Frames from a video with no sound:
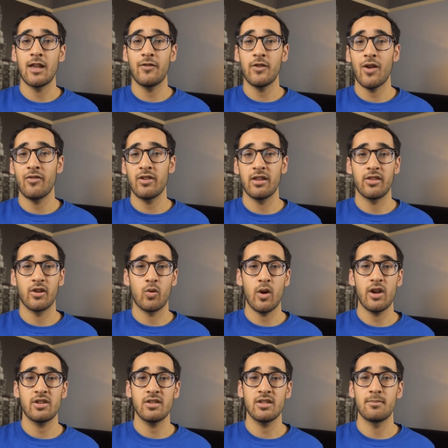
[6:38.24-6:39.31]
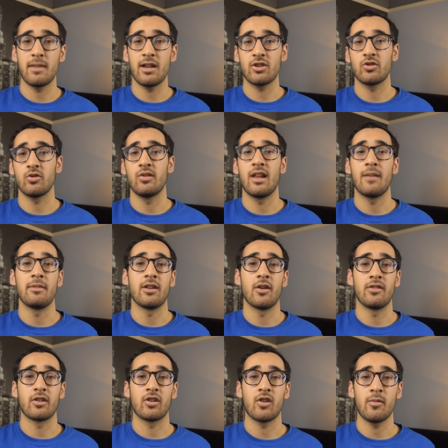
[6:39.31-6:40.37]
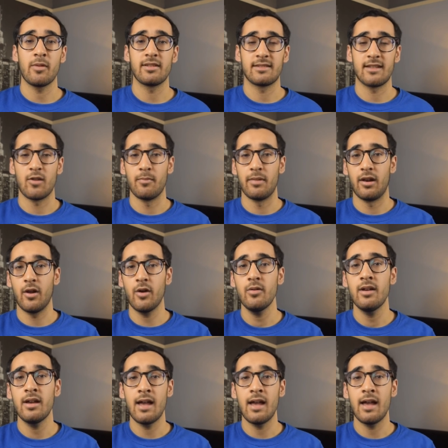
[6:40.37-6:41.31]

If you have any other questions, make sure sure you let me know in the comments down below.